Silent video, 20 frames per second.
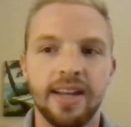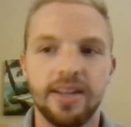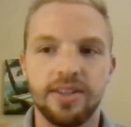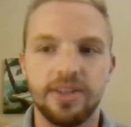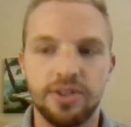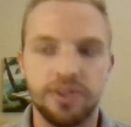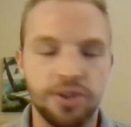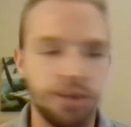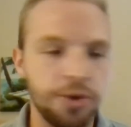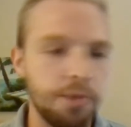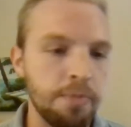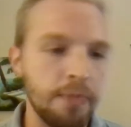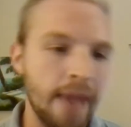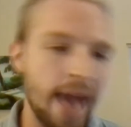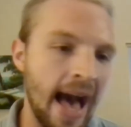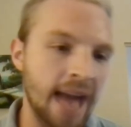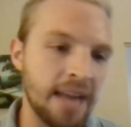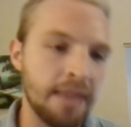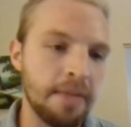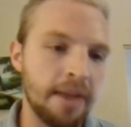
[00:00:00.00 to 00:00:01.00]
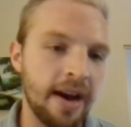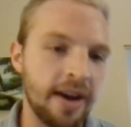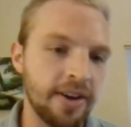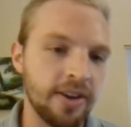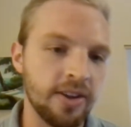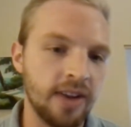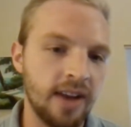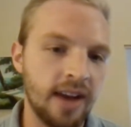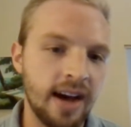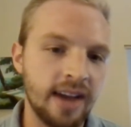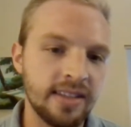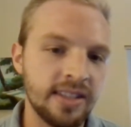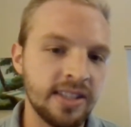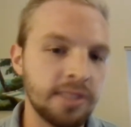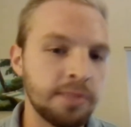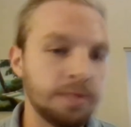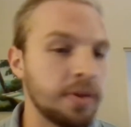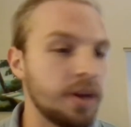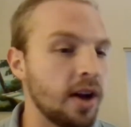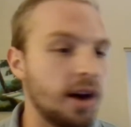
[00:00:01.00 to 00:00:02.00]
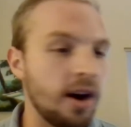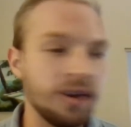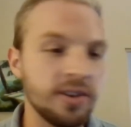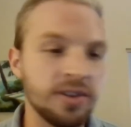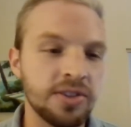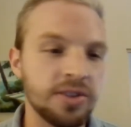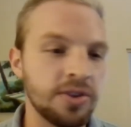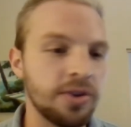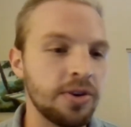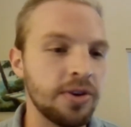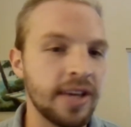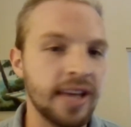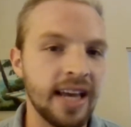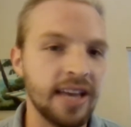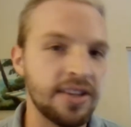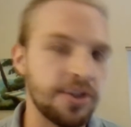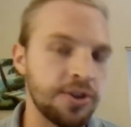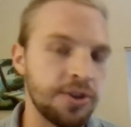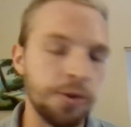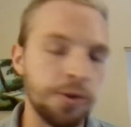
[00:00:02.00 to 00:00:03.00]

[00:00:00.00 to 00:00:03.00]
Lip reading: too mad about your losses, but also don't get too